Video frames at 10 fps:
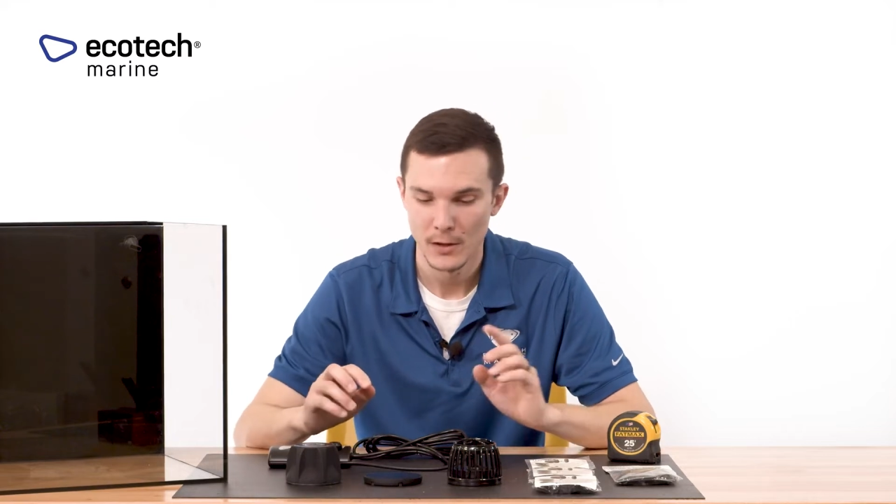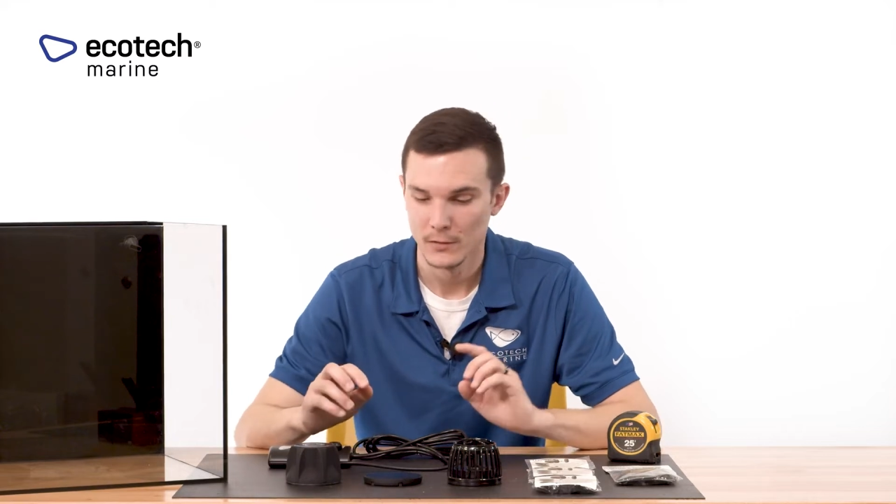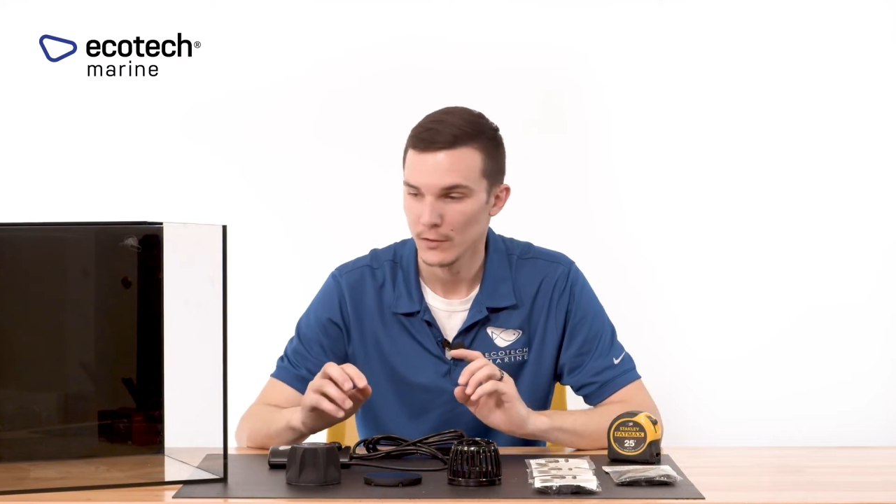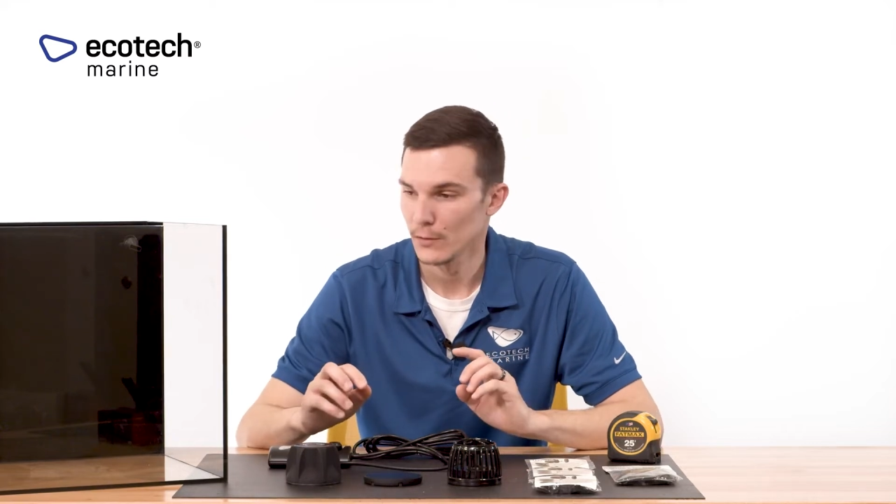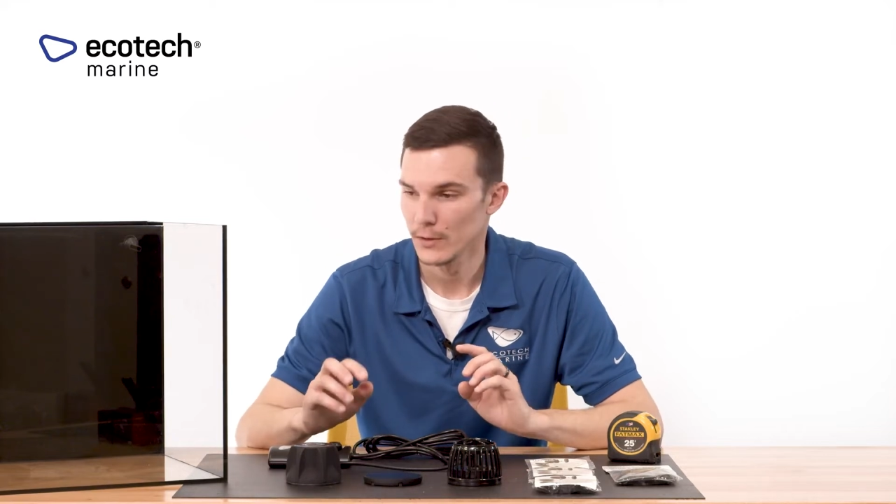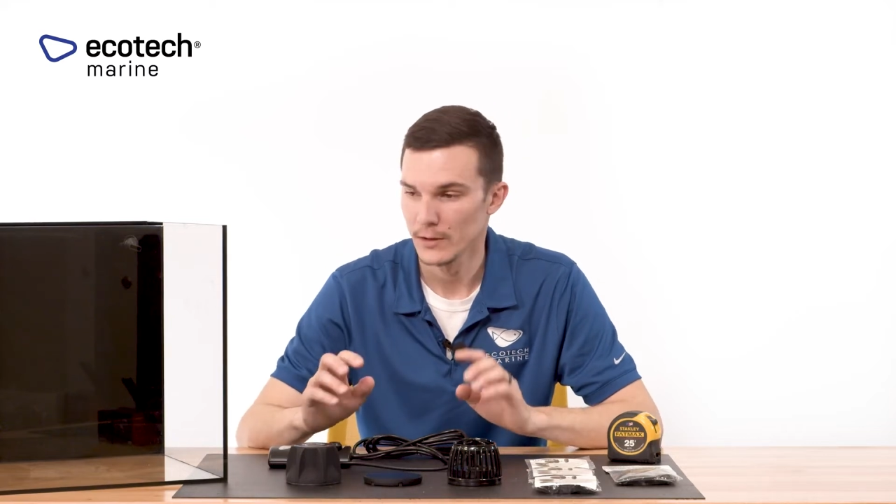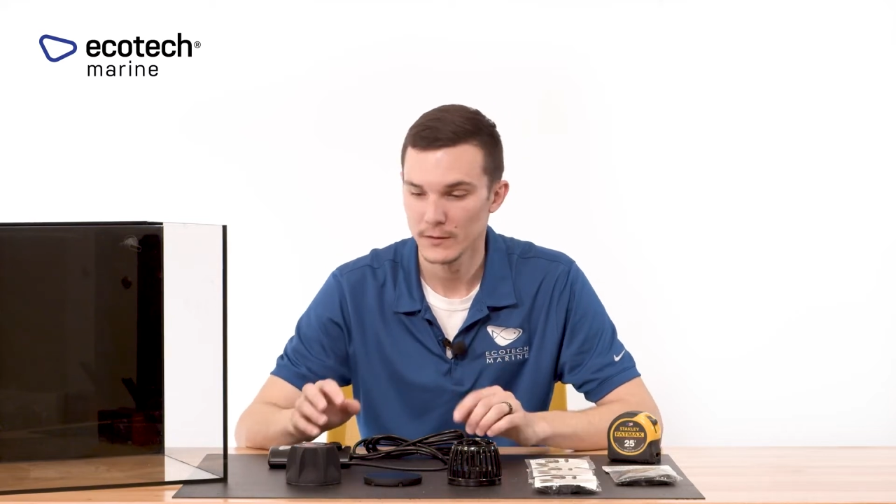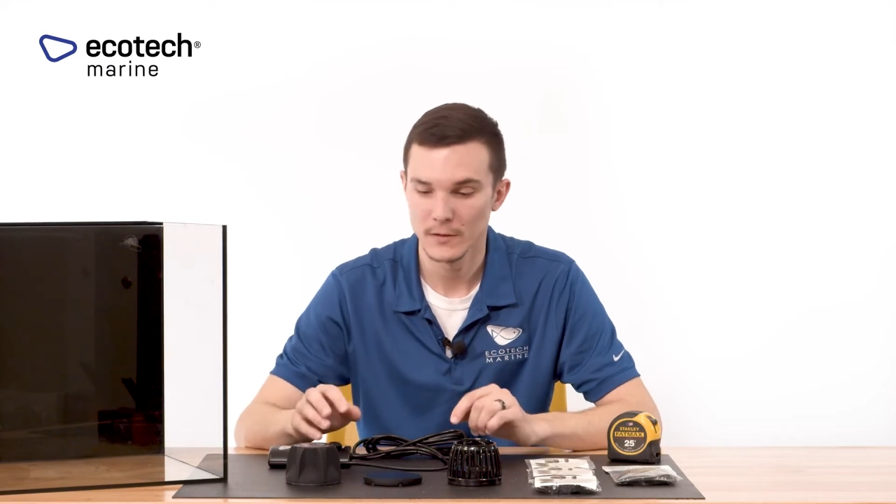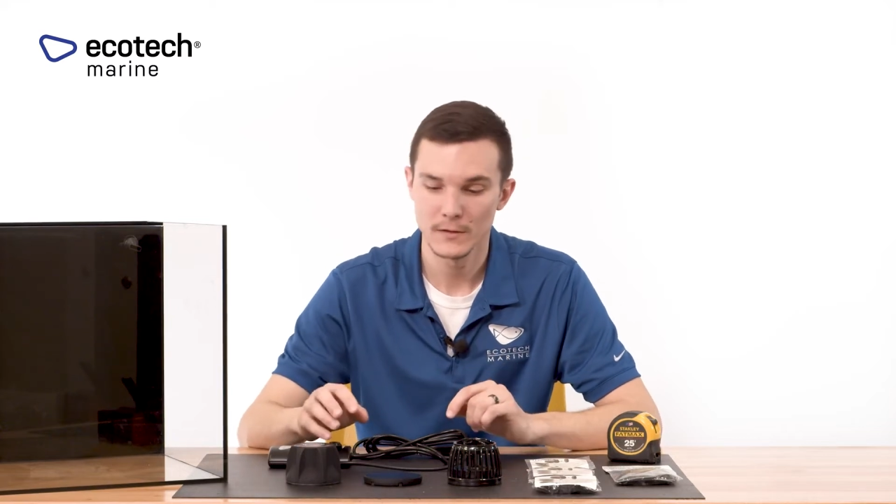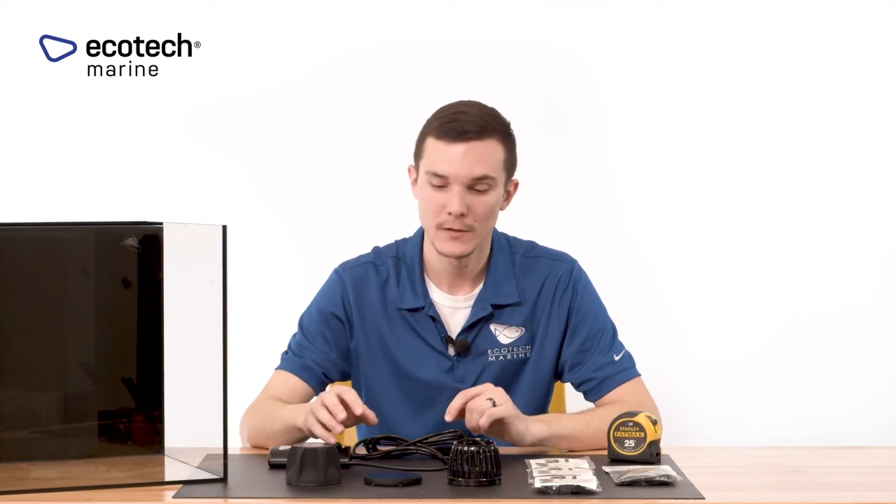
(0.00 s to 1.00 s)
So in
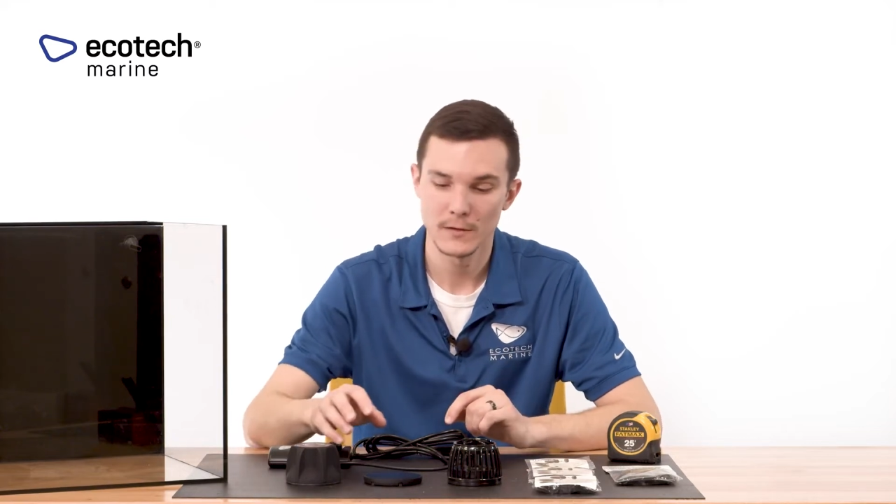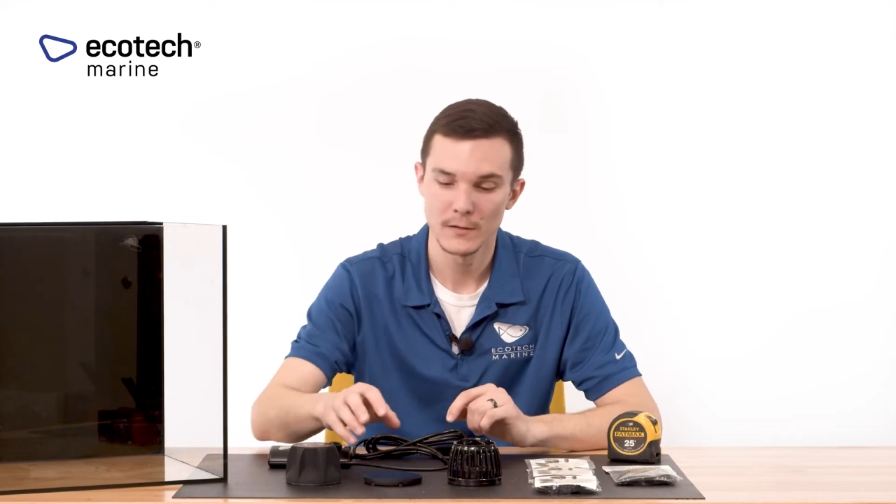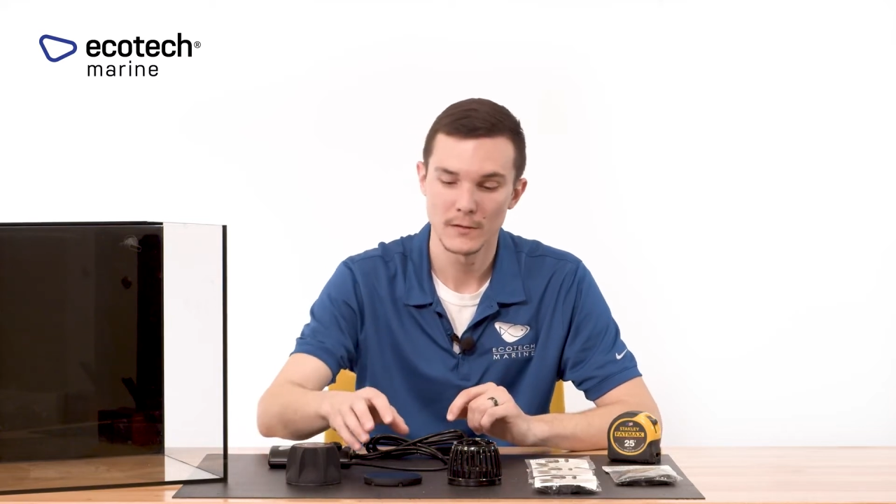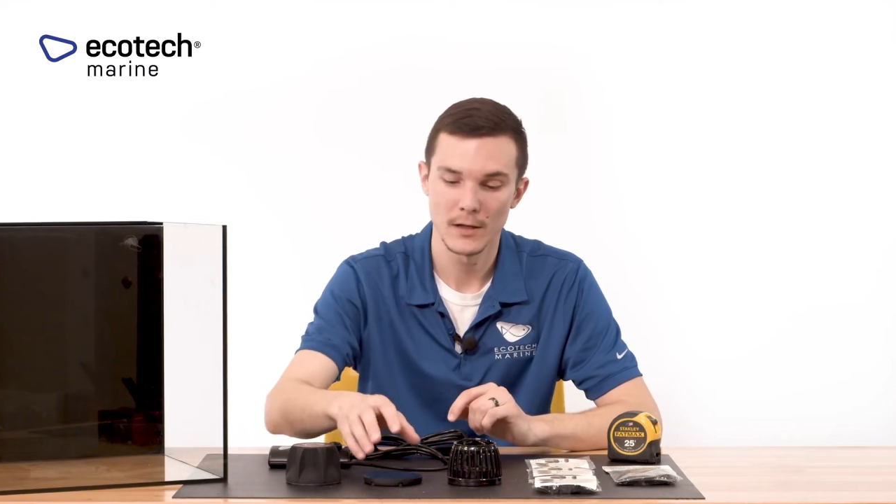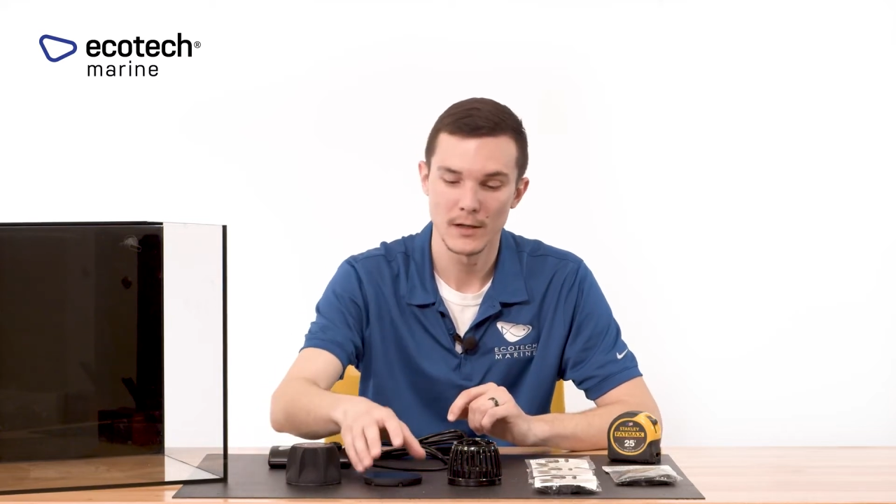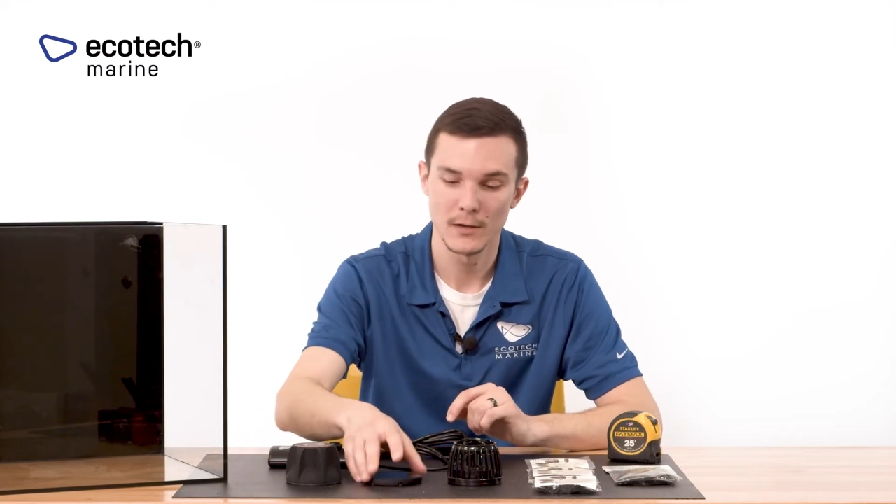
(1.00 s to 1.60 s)
this instance,